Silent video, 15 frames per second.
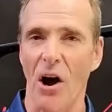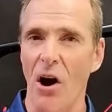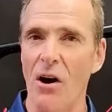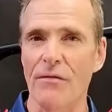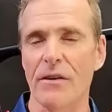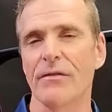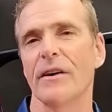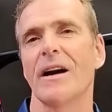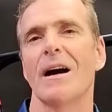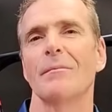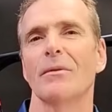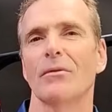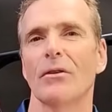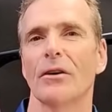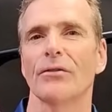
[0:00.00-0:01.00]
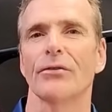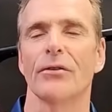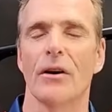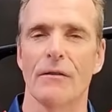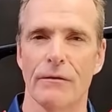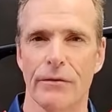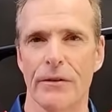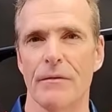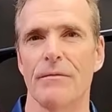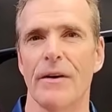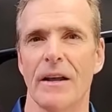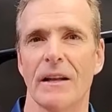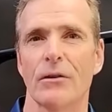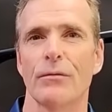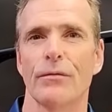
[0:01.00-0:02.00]
I've ever come across for your
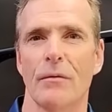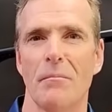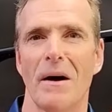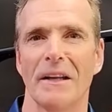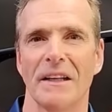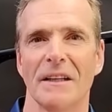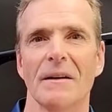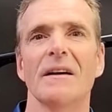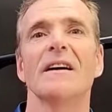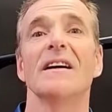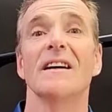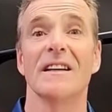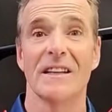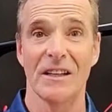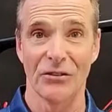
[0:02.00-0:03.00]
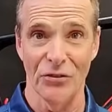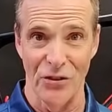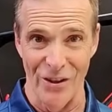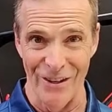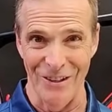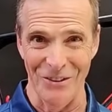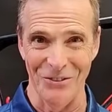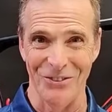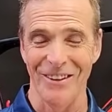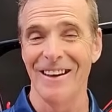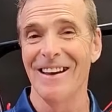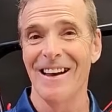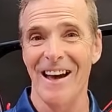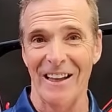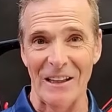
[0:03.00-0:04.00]
value for money? It's these.
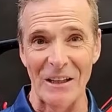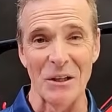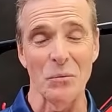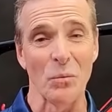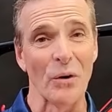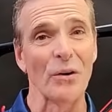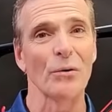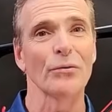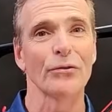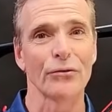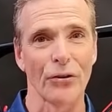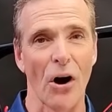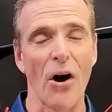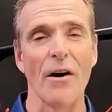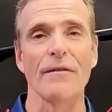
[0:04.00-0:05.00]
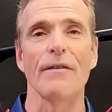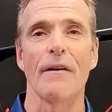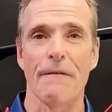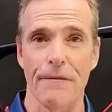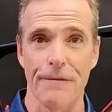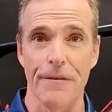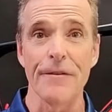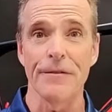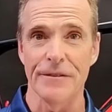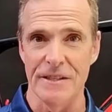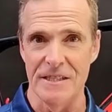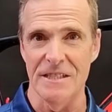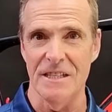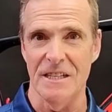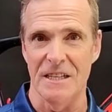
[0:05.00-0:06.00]
Elite Wheels Drive
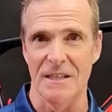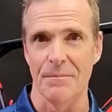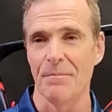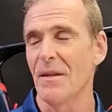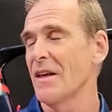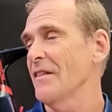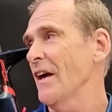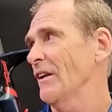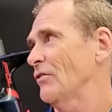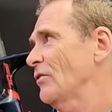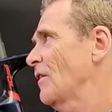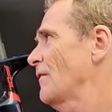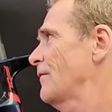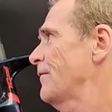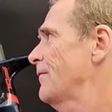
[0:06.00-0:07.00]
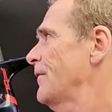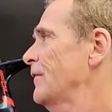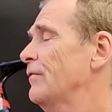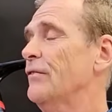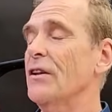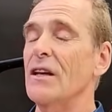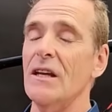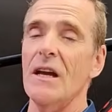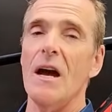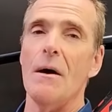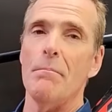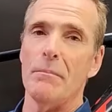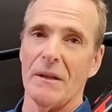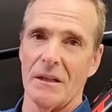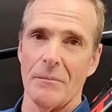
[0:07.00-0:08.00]
50D. That's
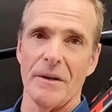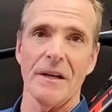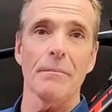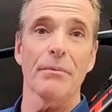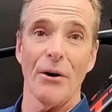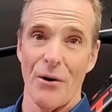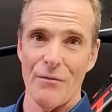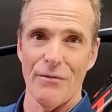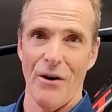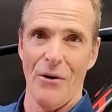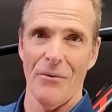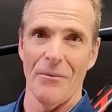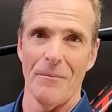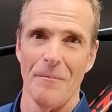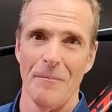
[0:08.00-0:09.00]
50mm profile.